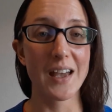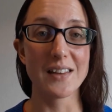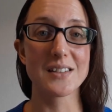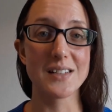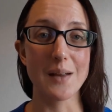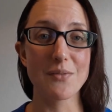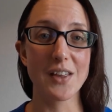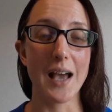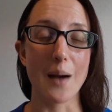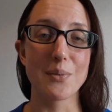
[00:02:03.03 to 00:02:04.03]
And the same
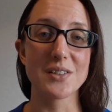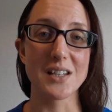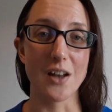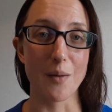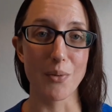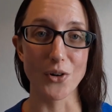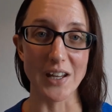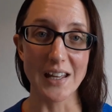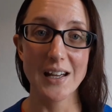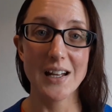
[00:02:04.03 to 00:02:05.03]
thing happens in our
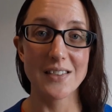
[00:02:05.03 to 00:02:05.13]
body.